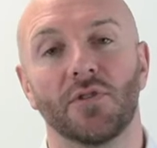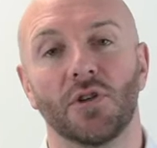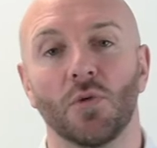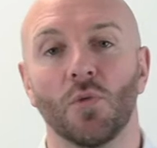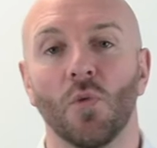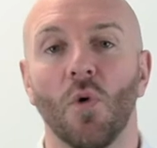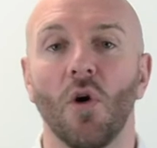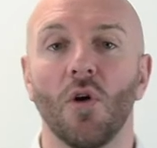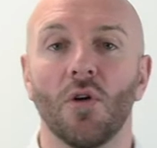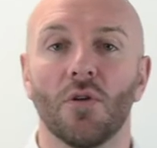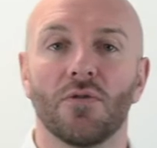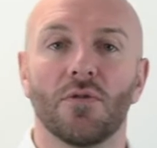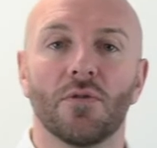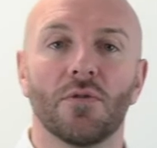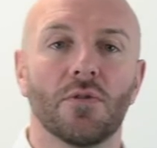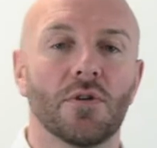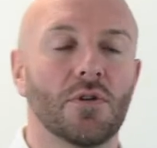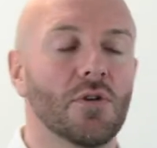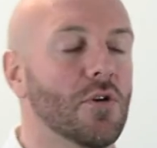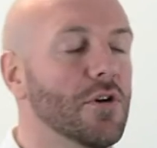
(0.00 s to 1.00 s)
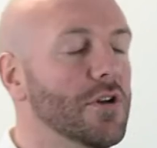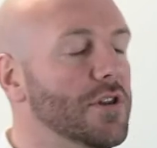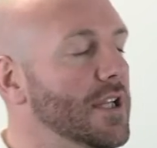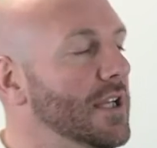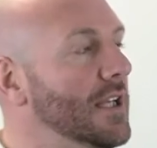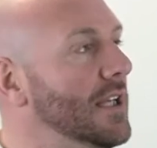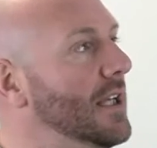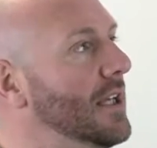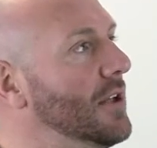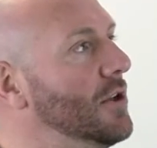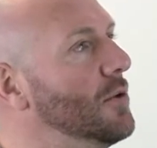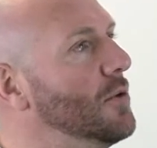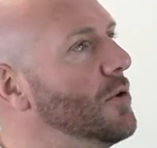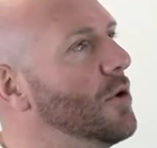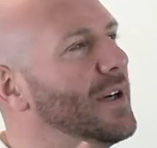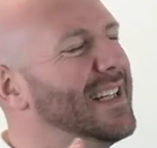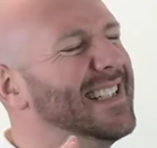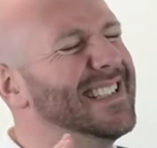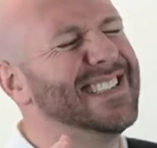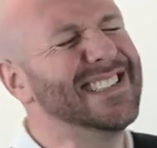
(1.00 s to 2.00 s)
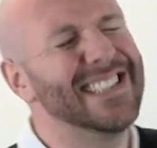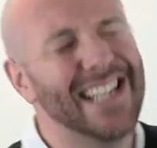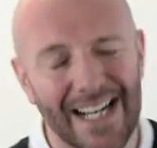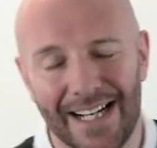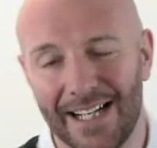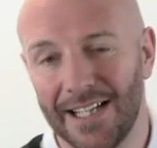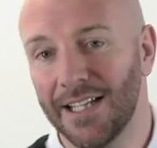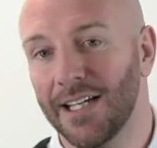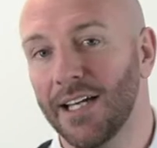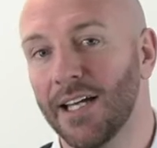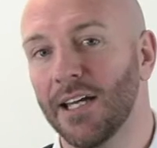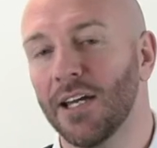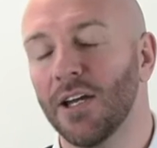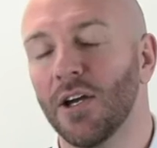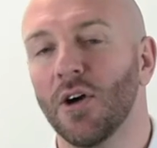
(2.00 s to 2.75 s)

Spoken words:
you walk through the door thinking you know exactly